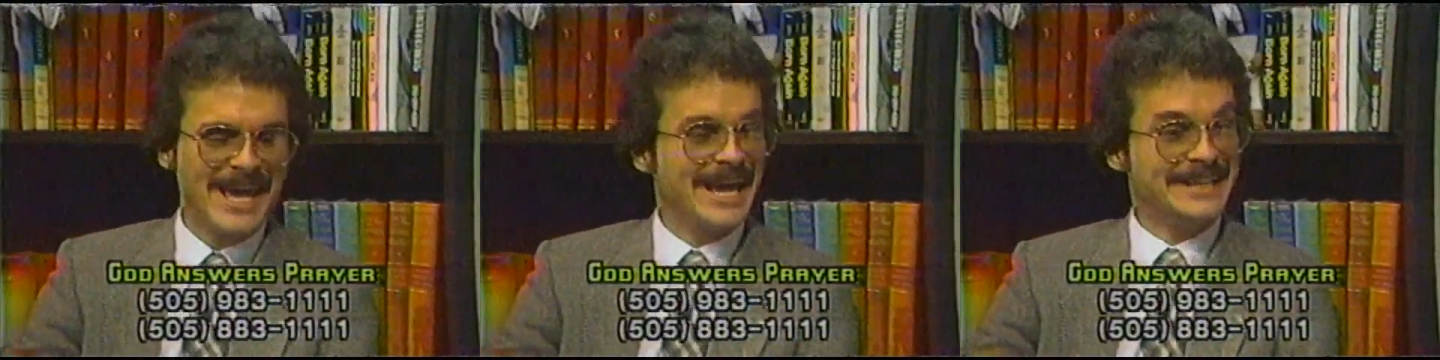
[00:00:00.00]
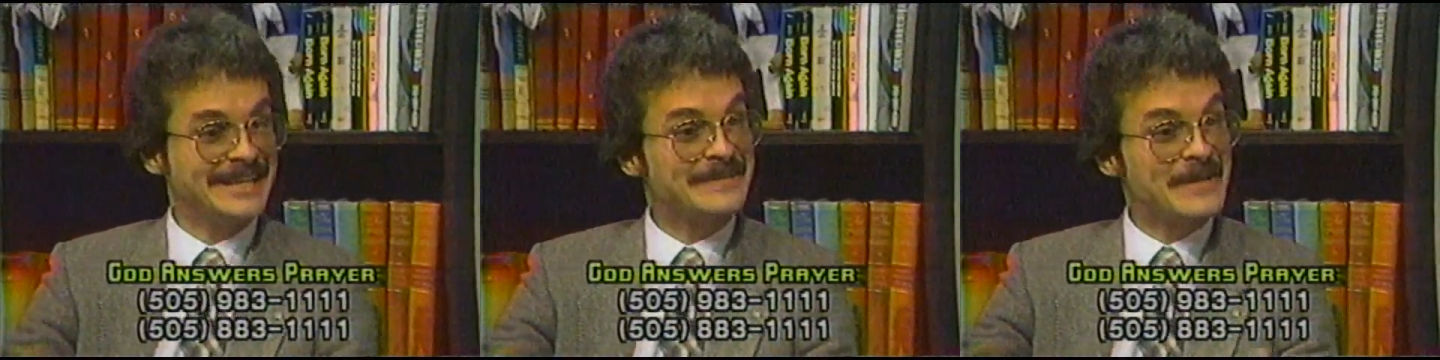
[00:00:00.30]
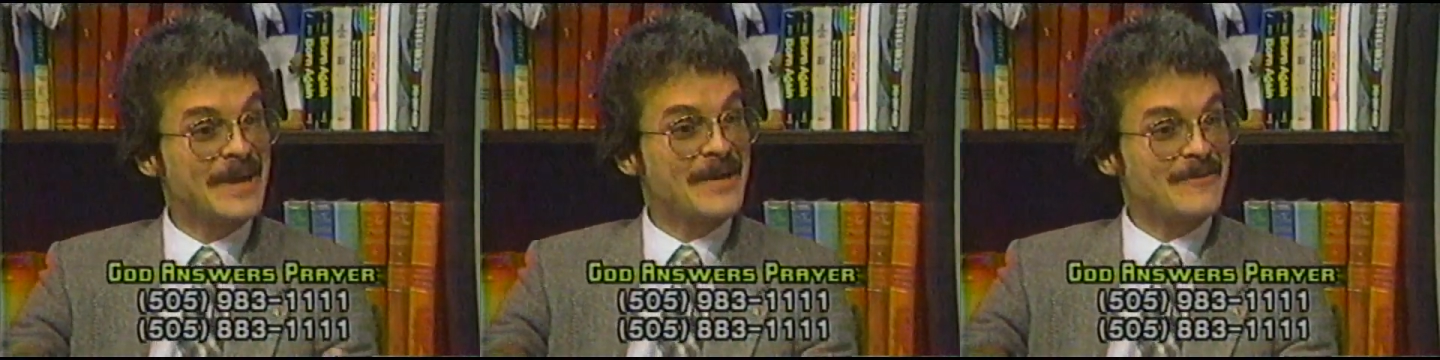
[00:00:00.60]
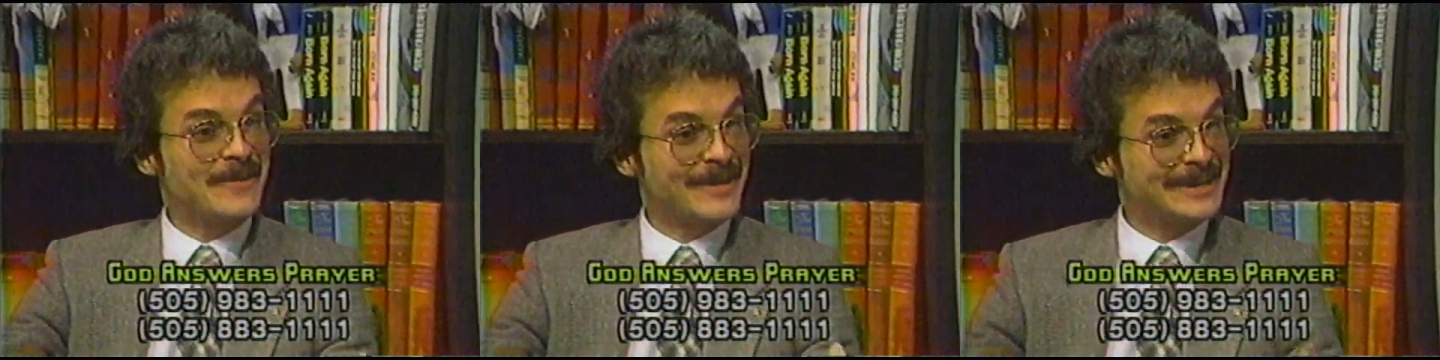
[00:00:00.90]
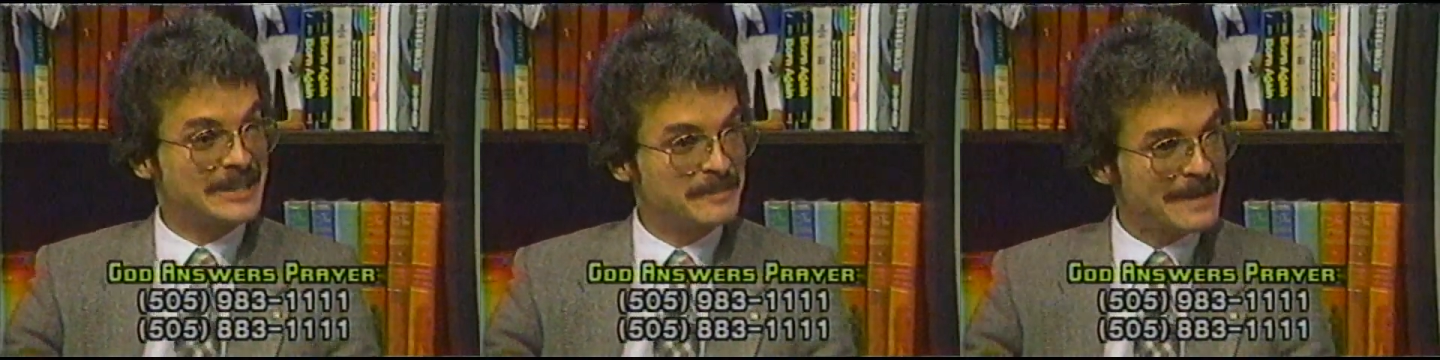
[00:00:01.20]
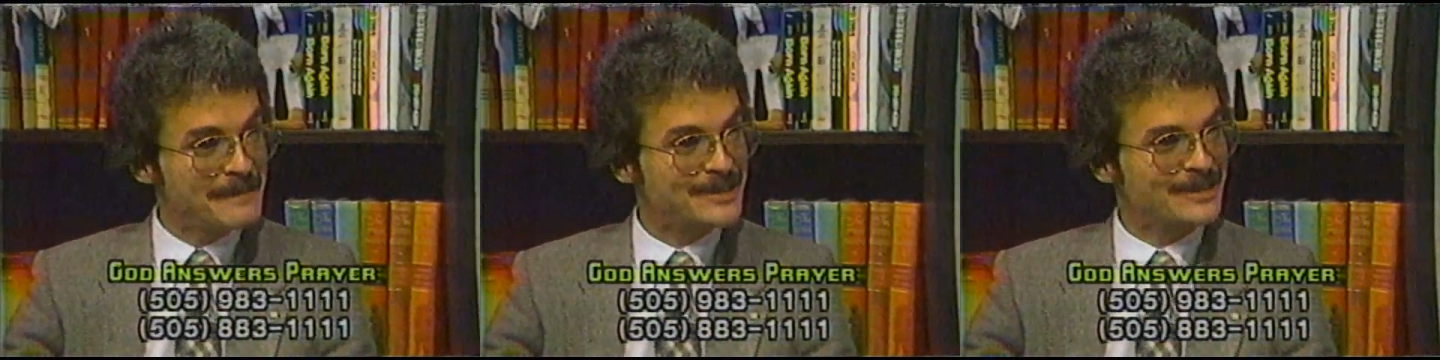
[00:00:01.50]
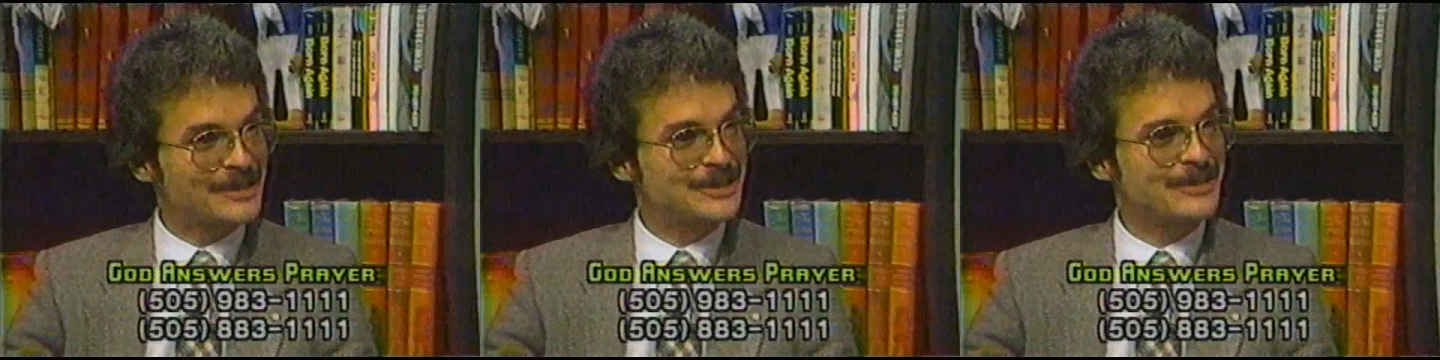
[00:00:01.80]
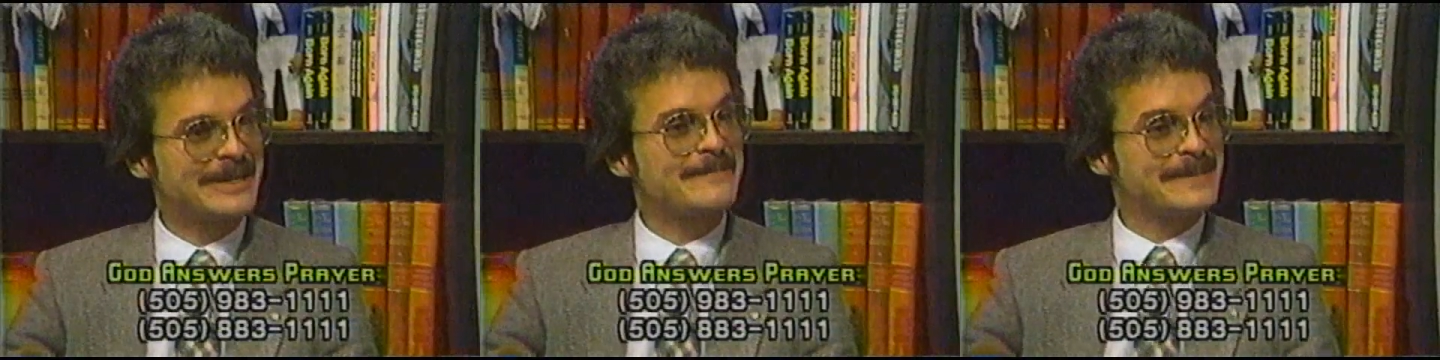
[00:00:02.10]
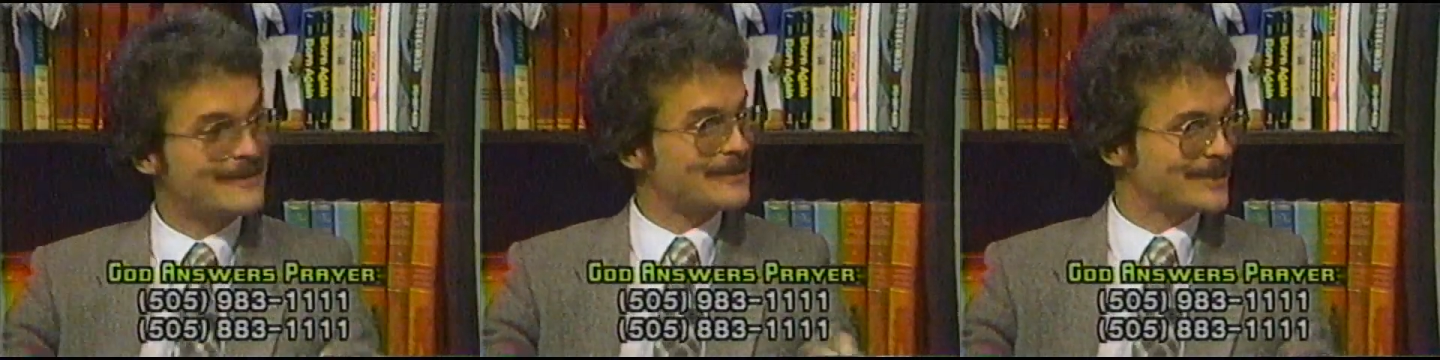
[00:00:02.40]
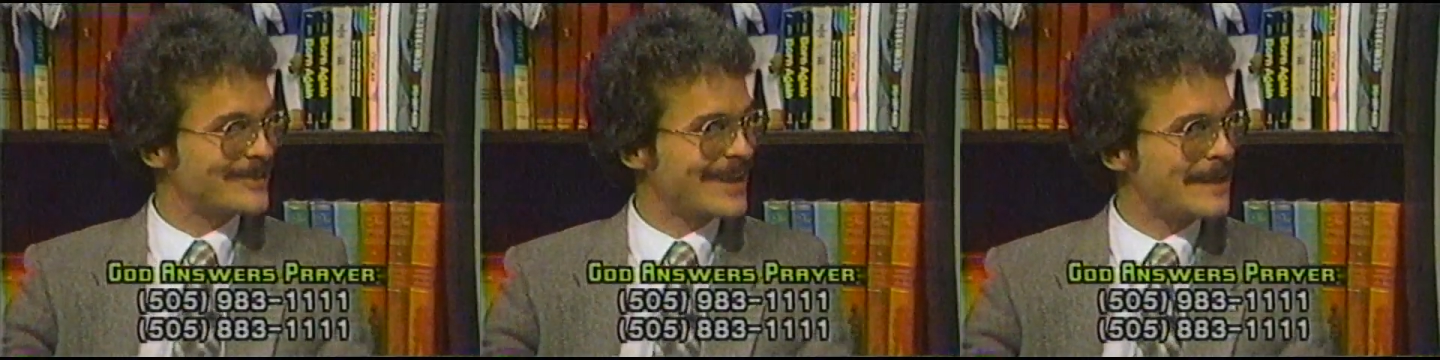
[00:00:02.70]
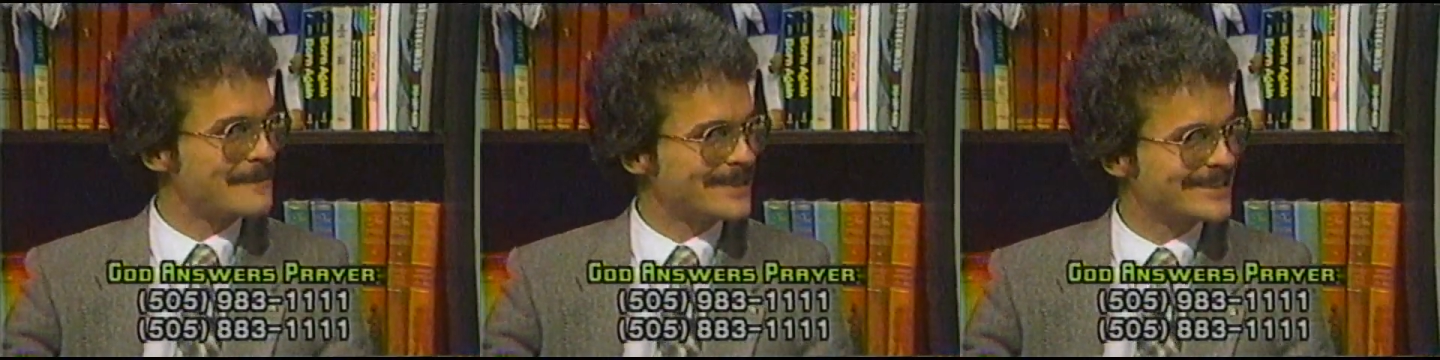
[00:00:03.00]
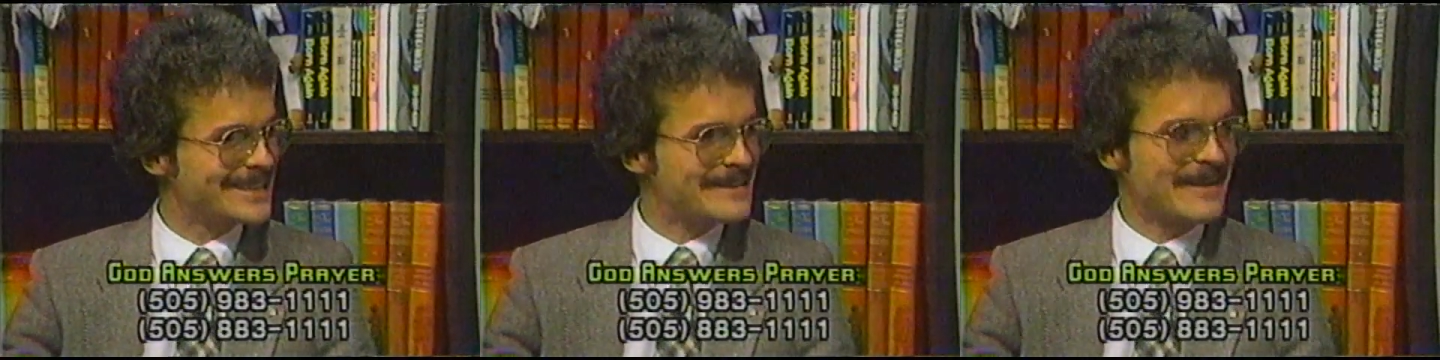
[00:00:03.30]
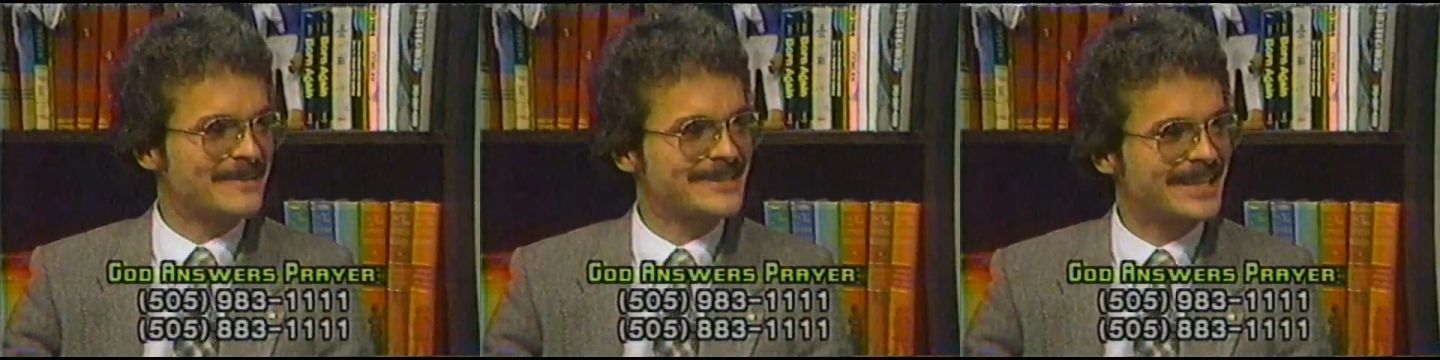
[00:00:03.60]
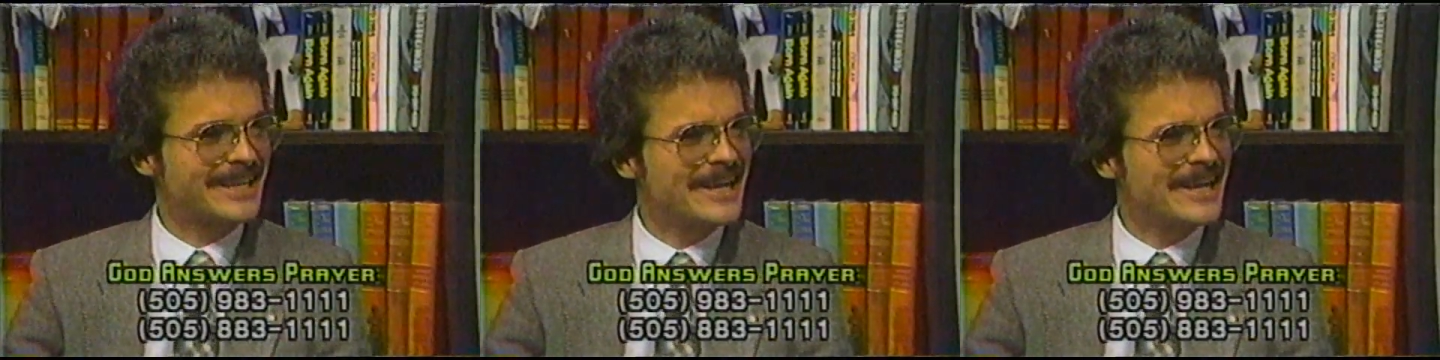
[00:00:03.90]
And then when all these people started showing up, and everyone was so happy to see him, I was like,